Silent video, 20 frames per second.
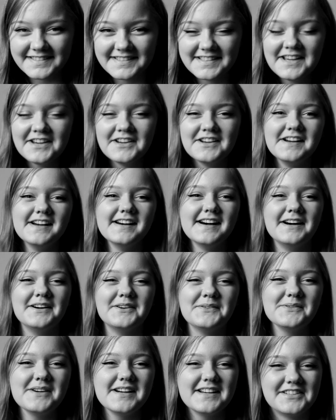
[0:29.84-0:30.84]

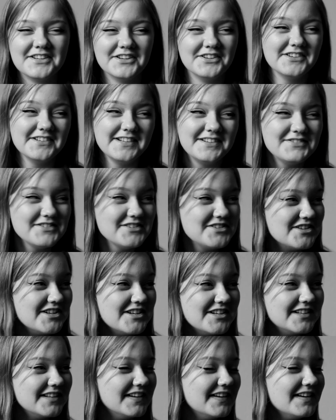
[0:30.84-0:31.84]
I don't even
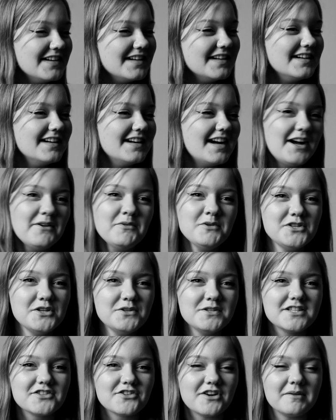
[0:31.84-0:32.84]
know. How would you
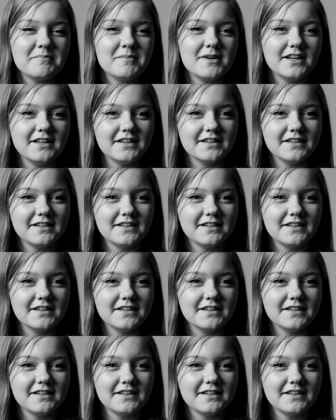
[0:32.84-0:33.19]
describe me?